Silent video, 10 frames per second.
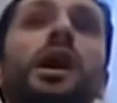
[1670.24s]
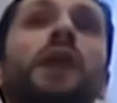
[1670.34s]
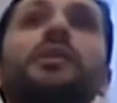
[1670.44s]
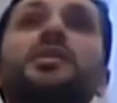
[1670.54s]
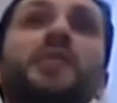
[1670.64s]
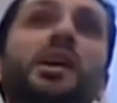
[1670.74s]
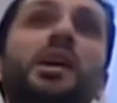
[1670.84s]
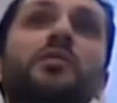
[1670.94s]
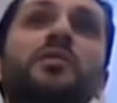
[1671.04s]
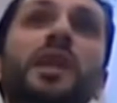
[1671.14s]
understanding
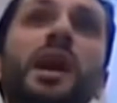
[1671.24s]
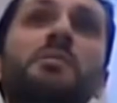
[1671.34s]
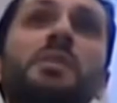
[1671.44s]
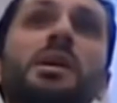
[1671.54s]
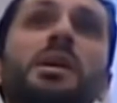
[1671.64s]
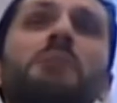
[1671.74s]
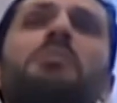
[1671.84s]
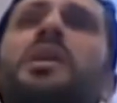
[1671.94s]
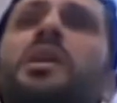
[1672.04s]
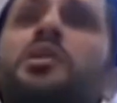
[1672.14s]
of Islam,
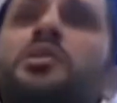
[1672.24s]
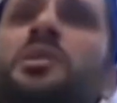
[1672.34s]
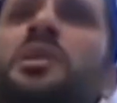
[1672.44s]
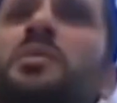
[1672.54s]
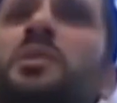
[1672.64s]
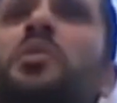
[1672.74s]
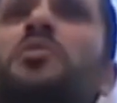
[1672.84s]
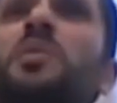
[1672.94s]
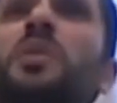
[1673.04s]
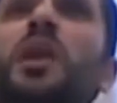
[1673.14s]
but they're good people. Most
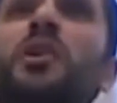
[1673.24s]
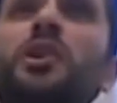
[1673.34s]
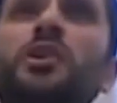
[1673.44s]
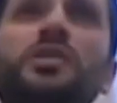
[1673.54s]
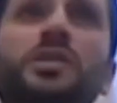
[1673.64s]
people are good.